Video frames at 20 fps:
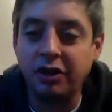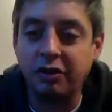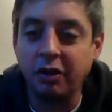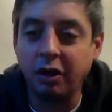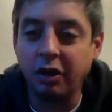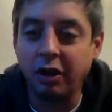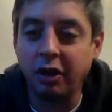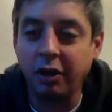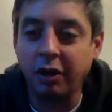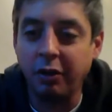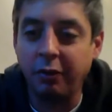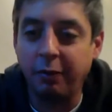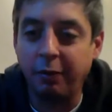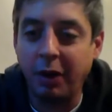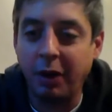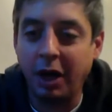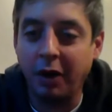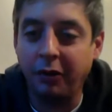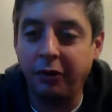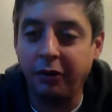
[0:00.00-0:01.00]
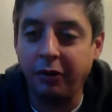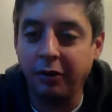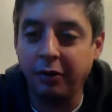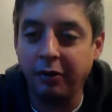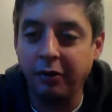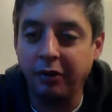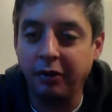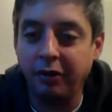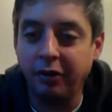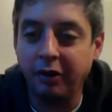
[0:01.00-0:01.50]
she's struggling with
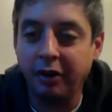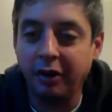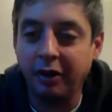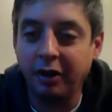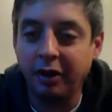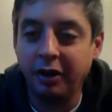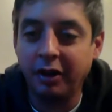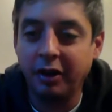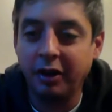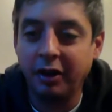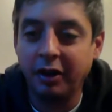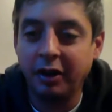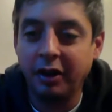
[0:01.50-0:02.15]
Powtoons.